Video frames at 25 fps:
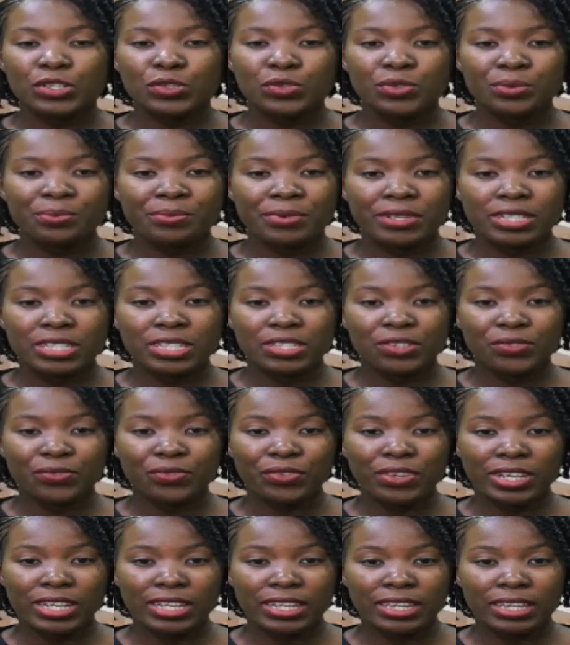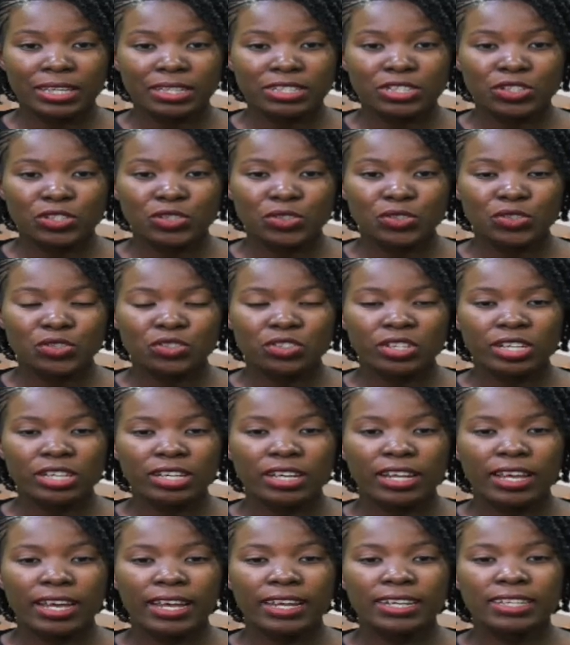breastfeed the children
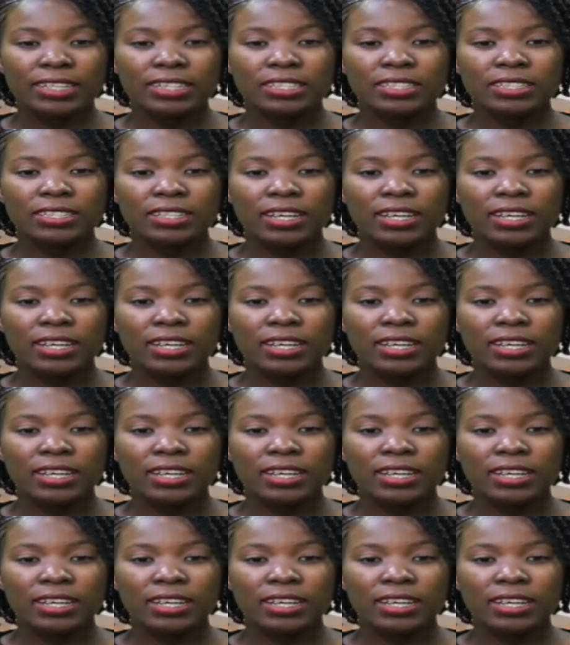and